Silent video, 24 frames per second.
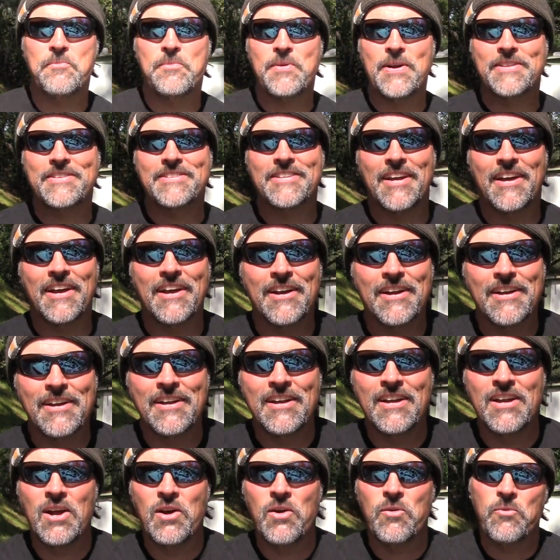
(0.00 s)
But uh,
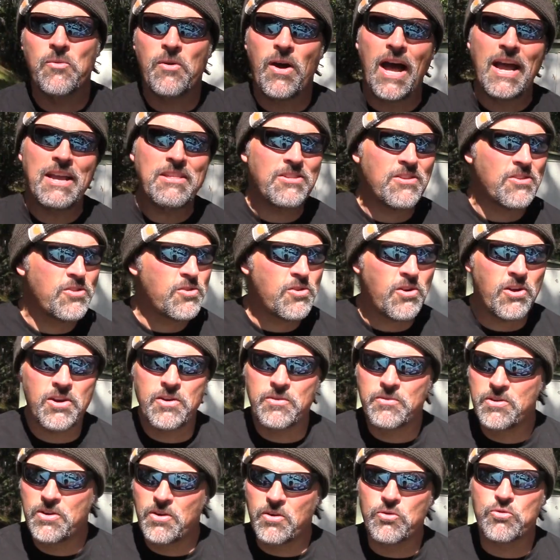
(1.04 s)
well, I just
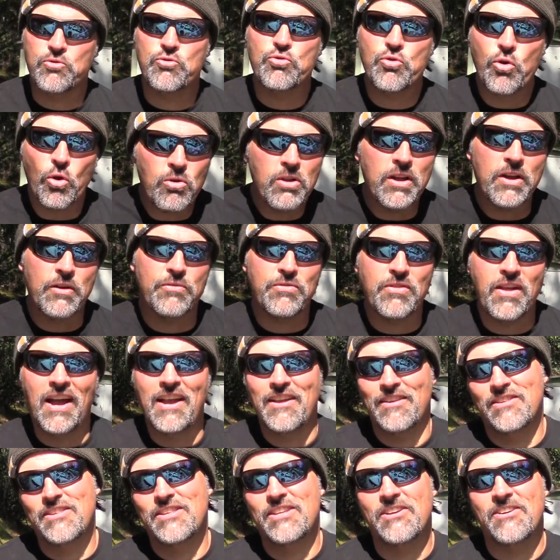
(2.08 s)
started, you know, trolling
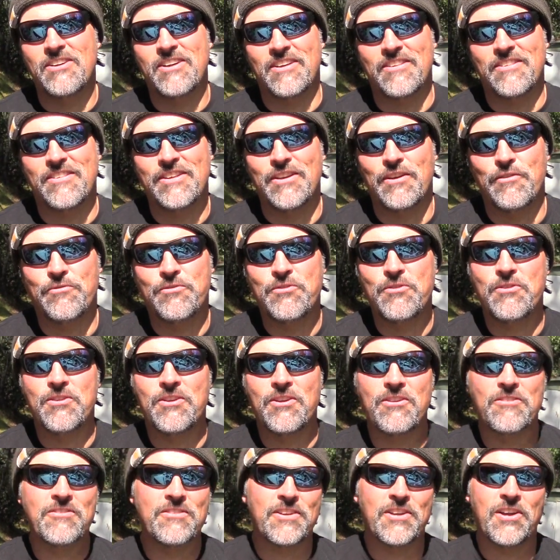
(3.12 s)
flies seriously a few
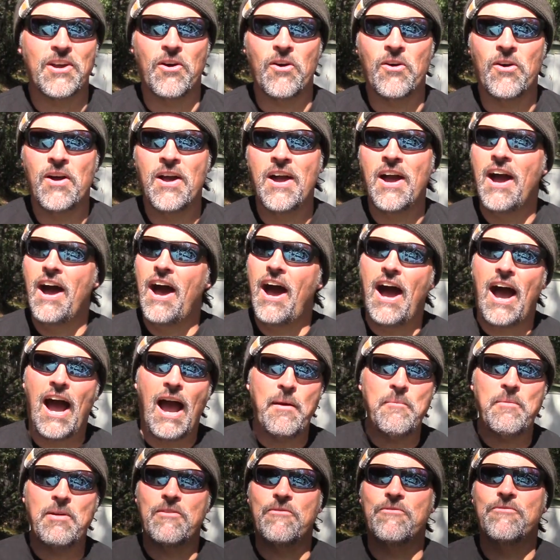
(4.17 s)
years ago.
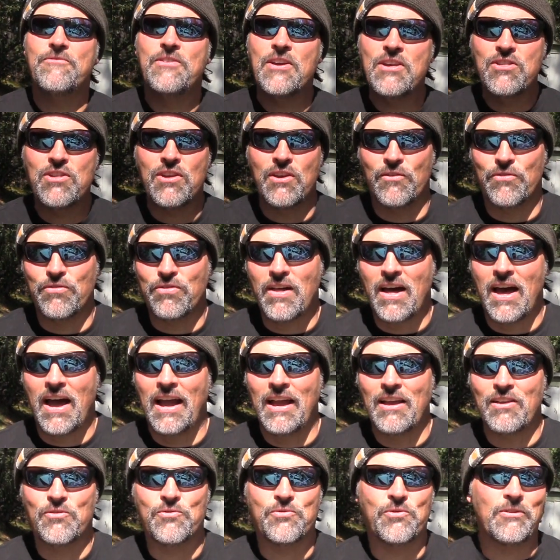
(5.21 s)
I've been fishing
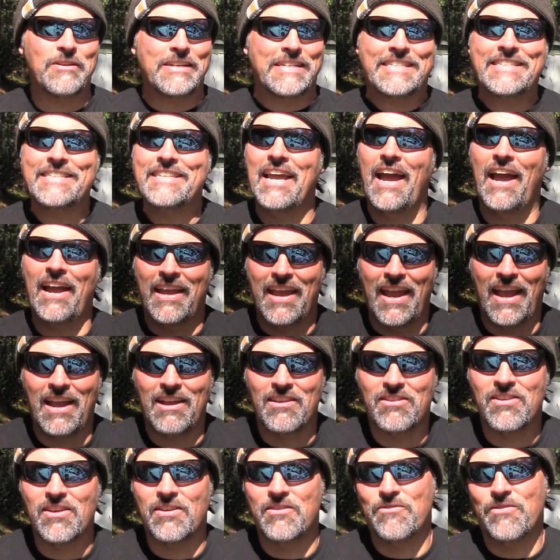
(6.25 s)
flies for
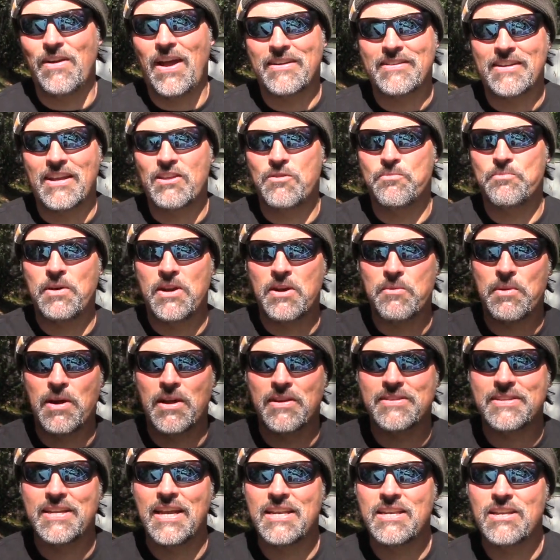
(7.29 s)
decades. In fact, I spent
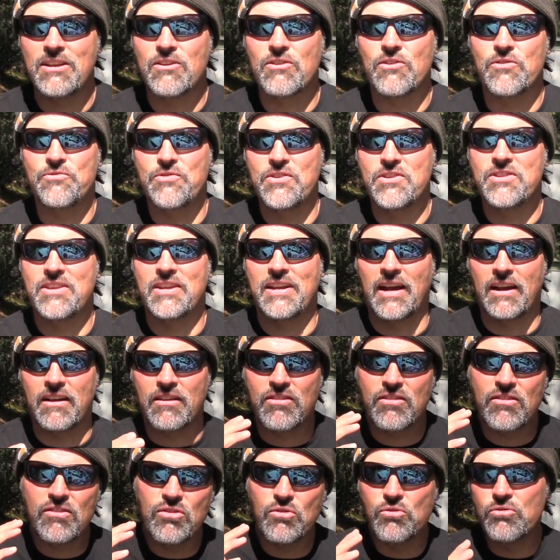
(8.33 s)
about ten years fishing
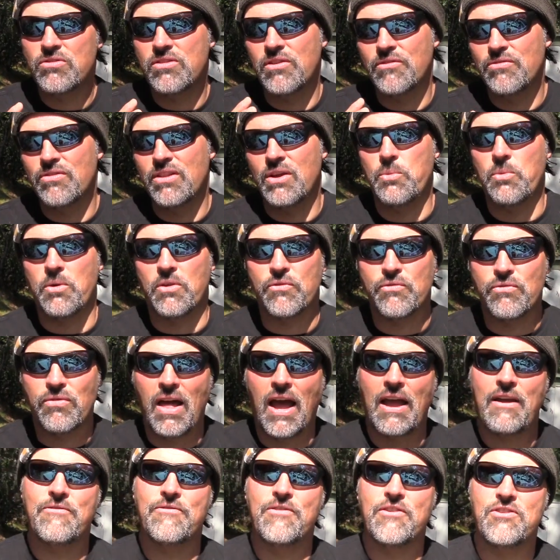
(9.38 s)
exclusively with
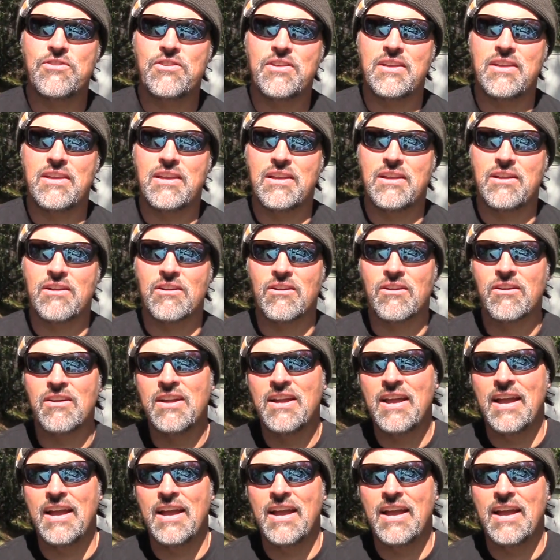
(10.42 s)
fly fishing gear.